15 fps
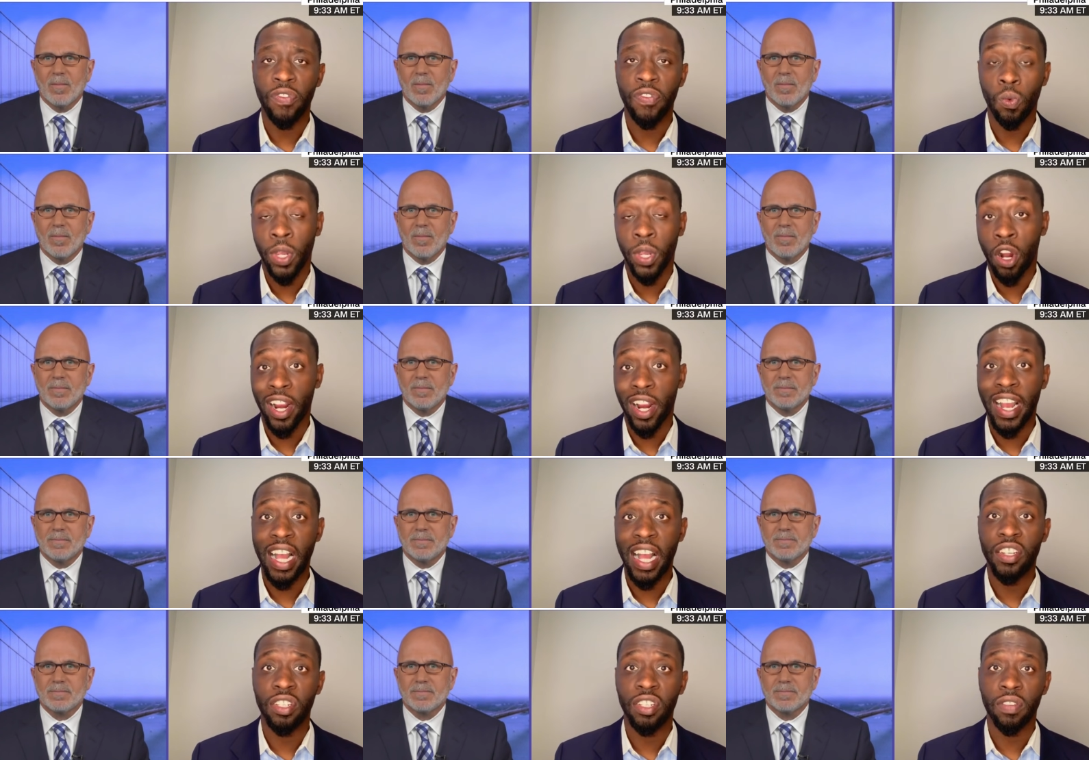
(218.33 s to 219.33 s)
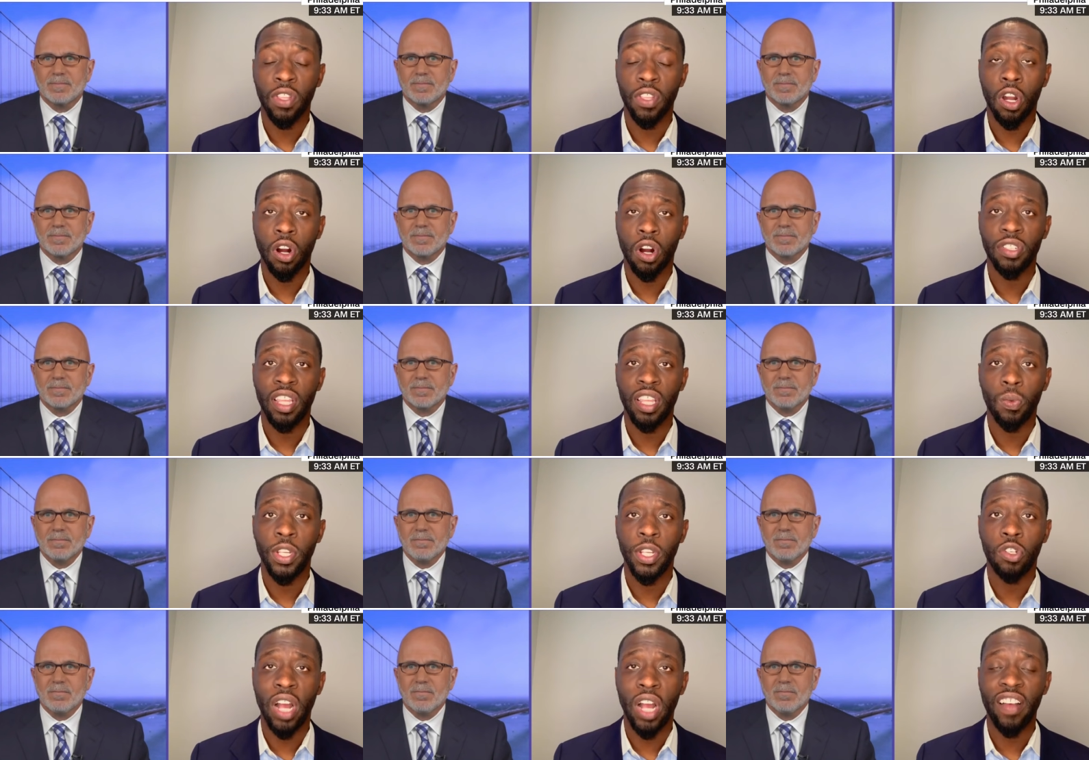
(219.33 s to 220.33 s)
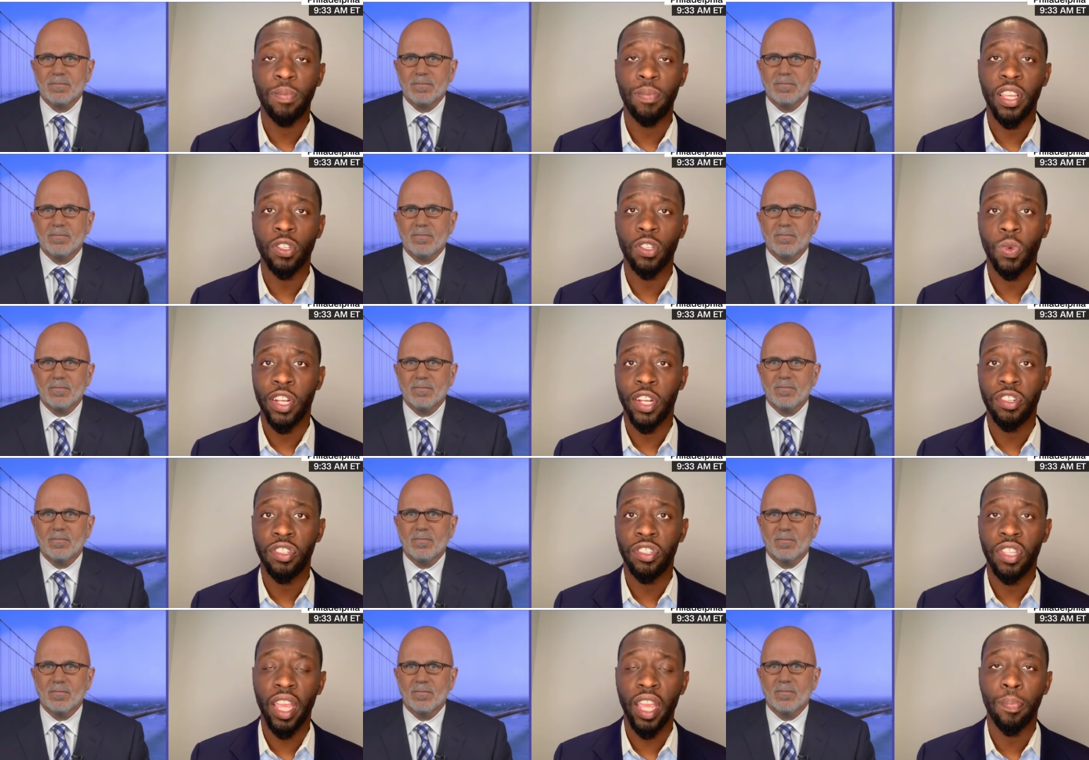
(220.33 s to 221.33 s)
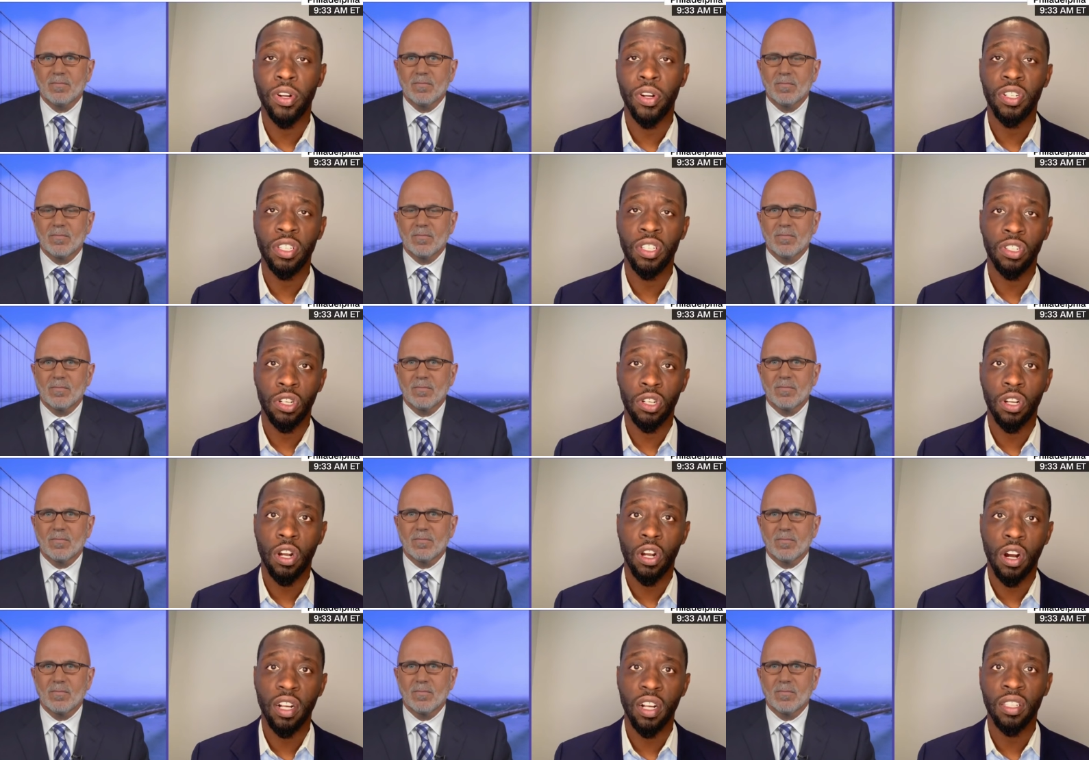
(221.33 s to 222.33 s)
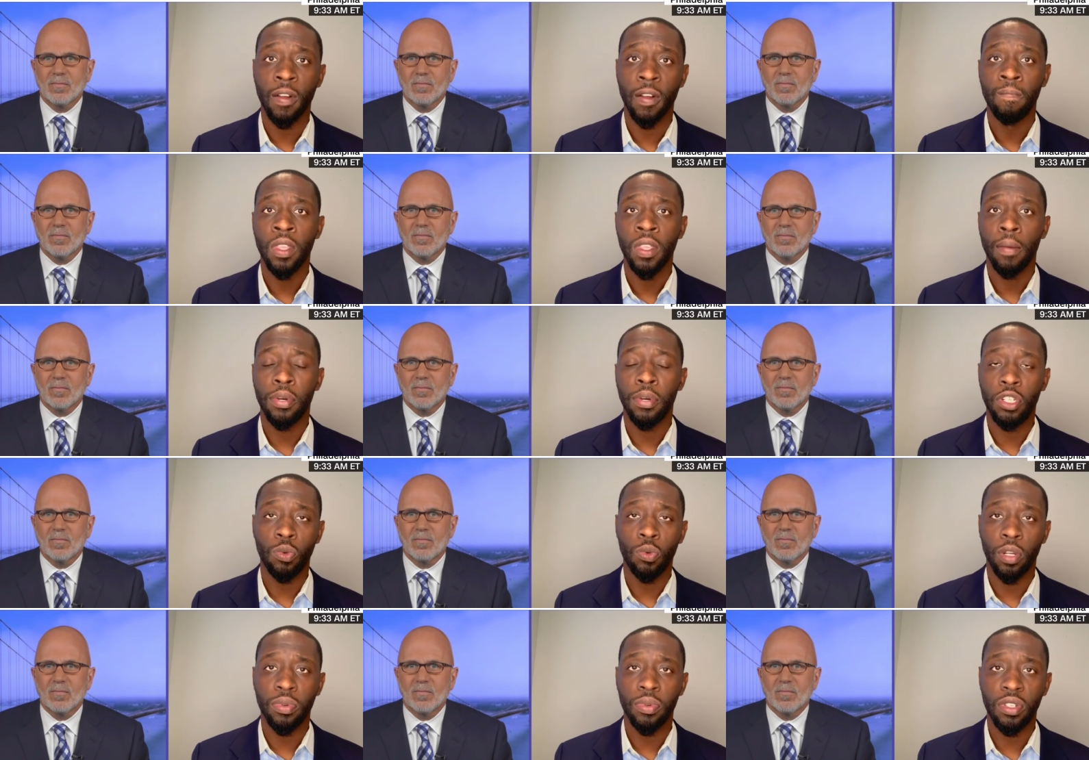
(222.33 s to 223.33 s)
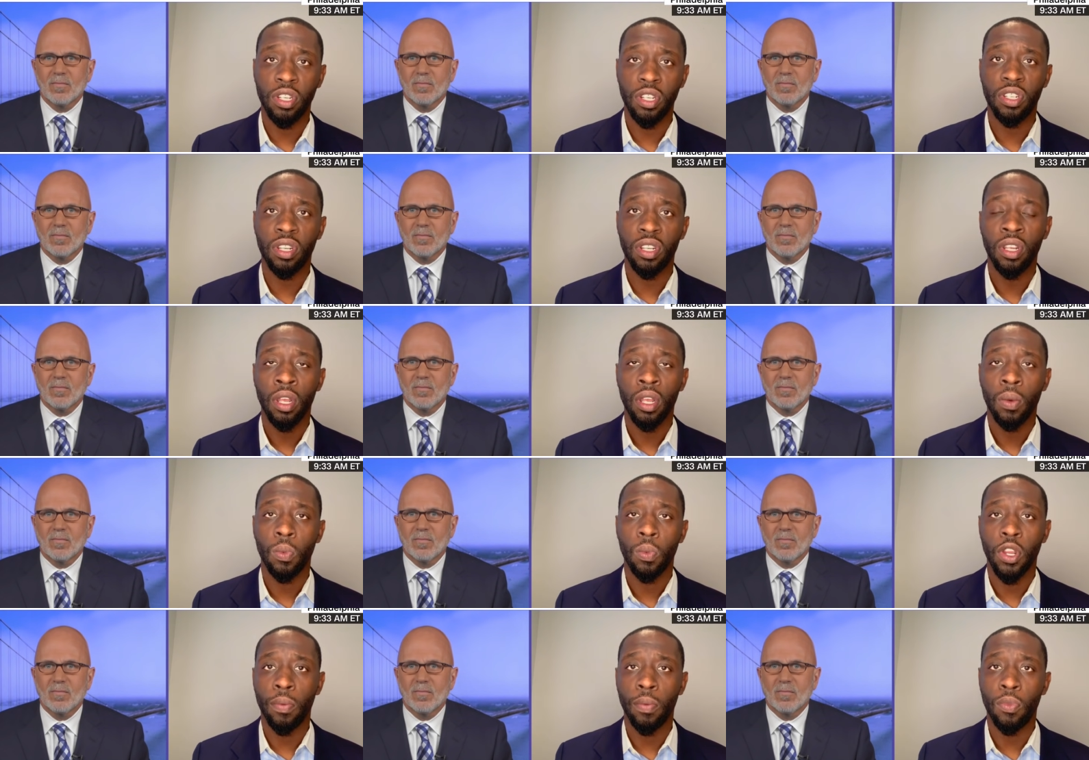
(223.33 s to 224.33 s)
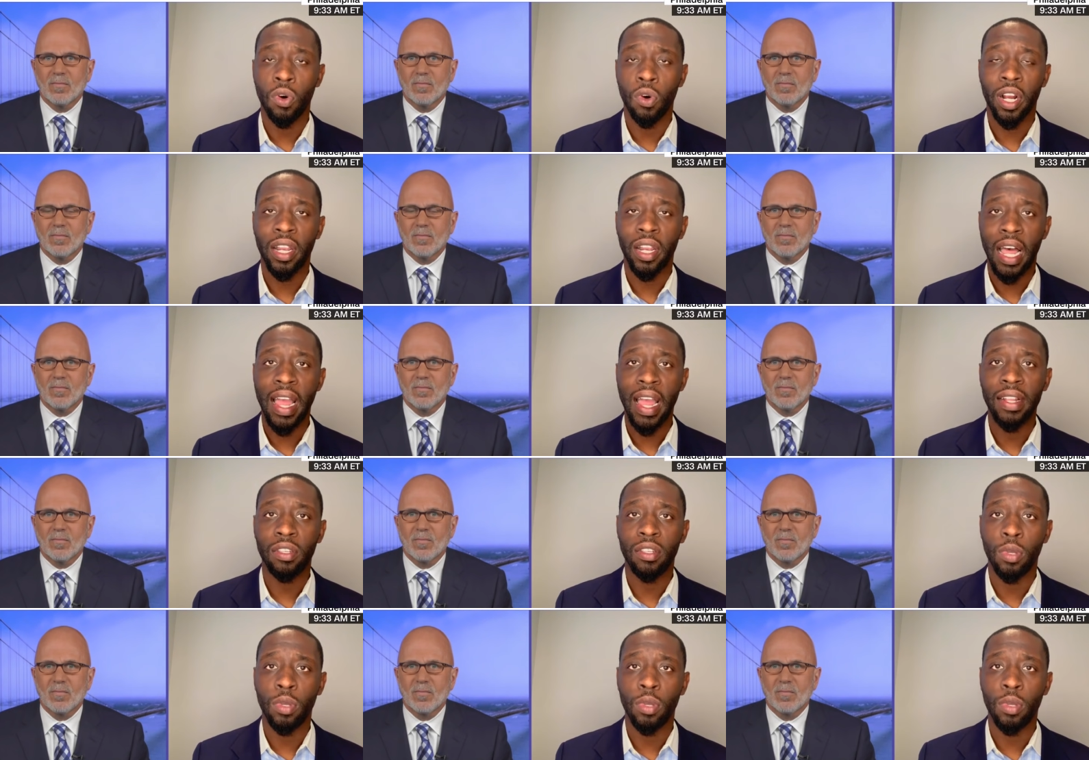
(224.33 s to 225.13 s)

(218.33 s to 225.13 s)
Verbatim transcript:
Speaker 1: And we are conscious of the cars that we drive because we understand purchasing certain cars puts you in a position where you're more inclined